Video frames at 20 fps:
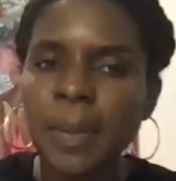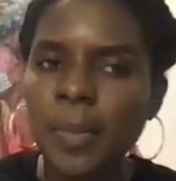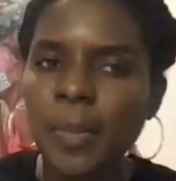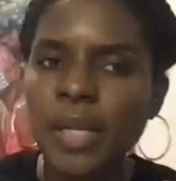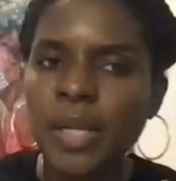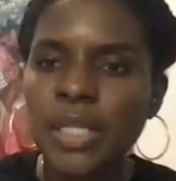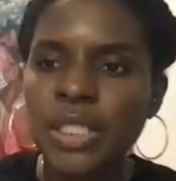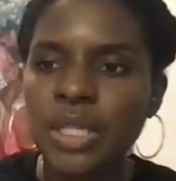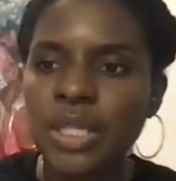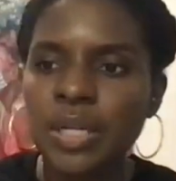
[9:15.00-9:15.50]

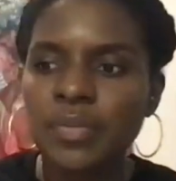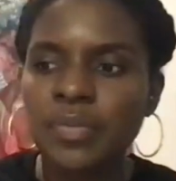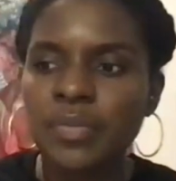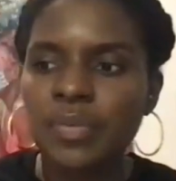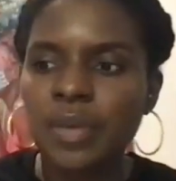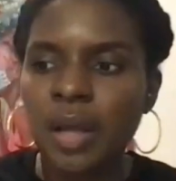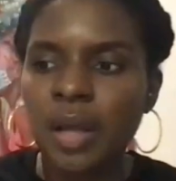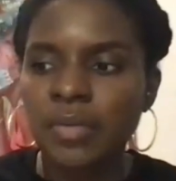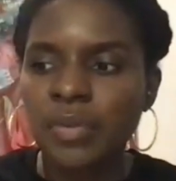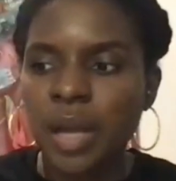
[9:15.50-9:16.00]
Same
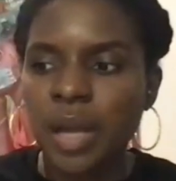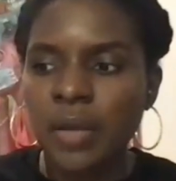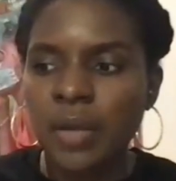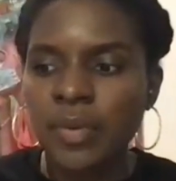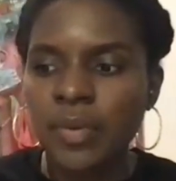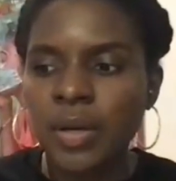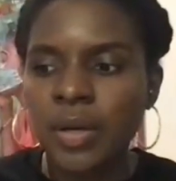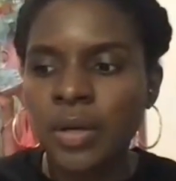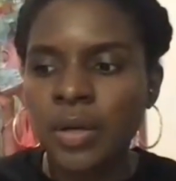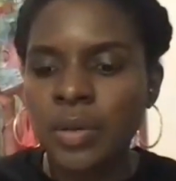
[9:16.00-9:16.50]
population
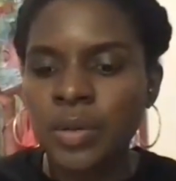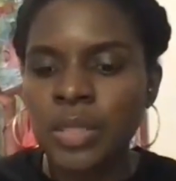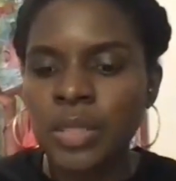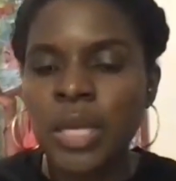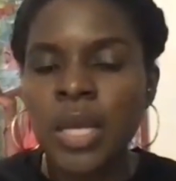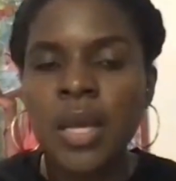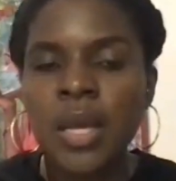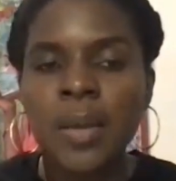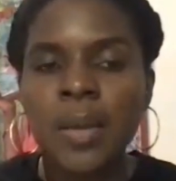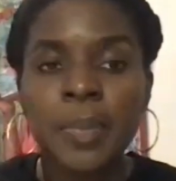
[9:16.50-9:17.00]
of
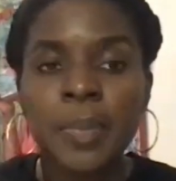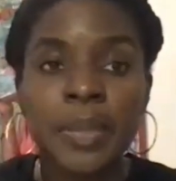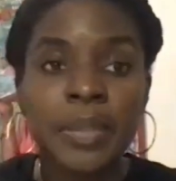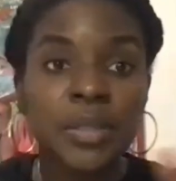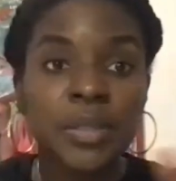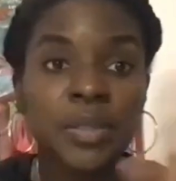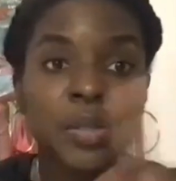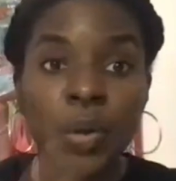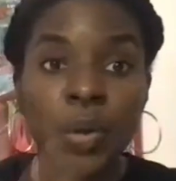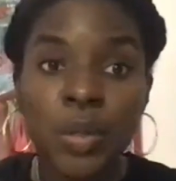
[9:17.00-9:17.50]
Navajos,
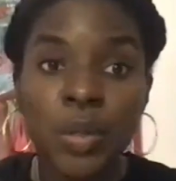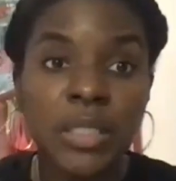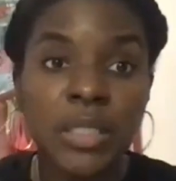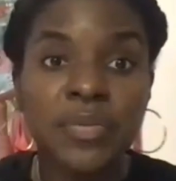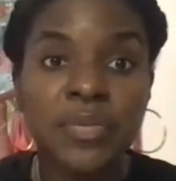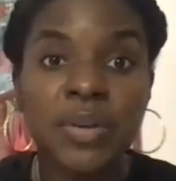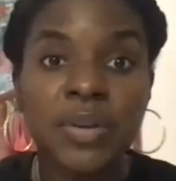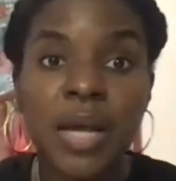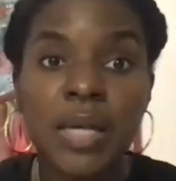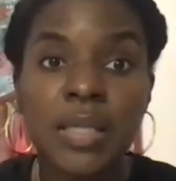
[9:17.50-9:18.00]
but
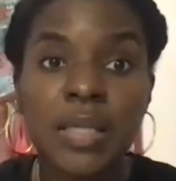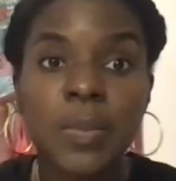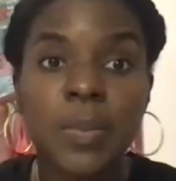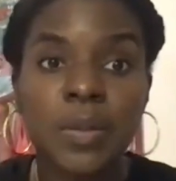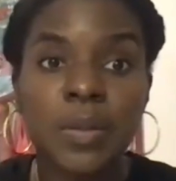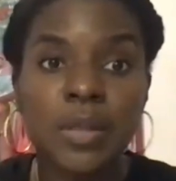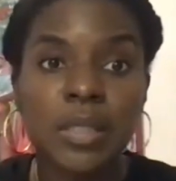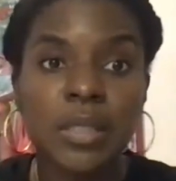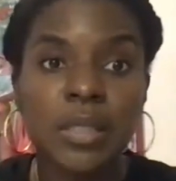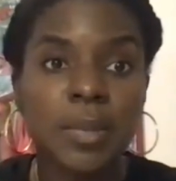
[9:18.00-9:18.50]
totally different
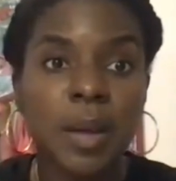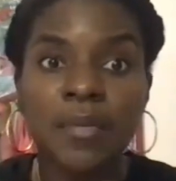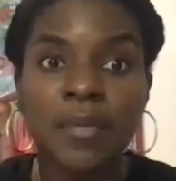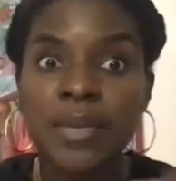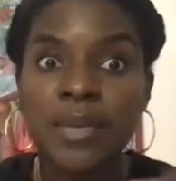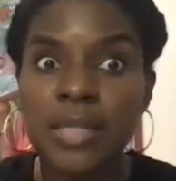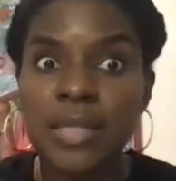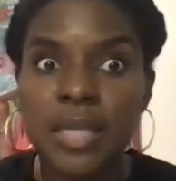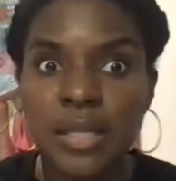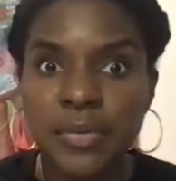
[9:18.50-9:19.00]
hospital
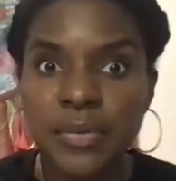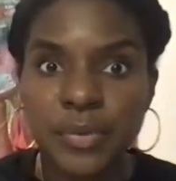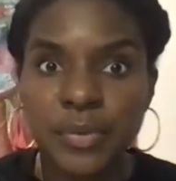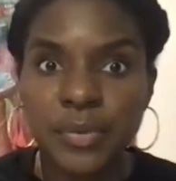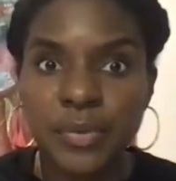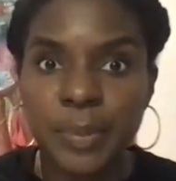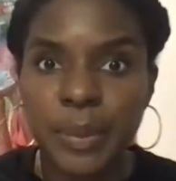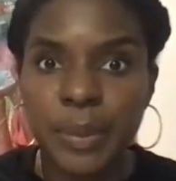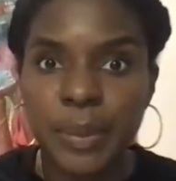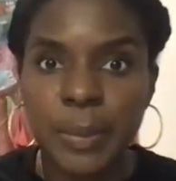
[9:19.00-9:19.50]
system, obviously
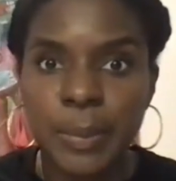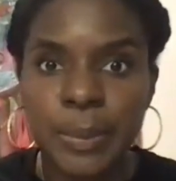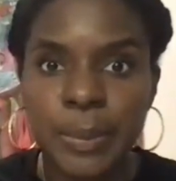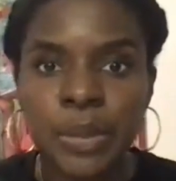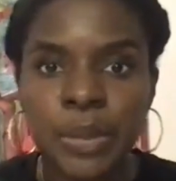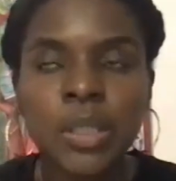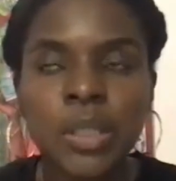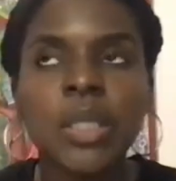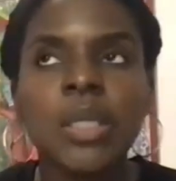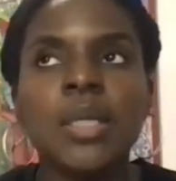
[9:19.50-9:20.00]
different
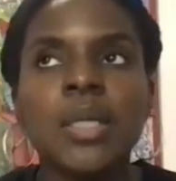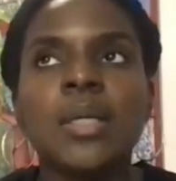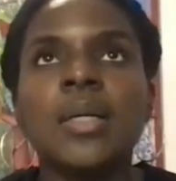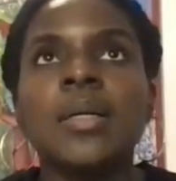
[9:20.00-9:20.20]
people.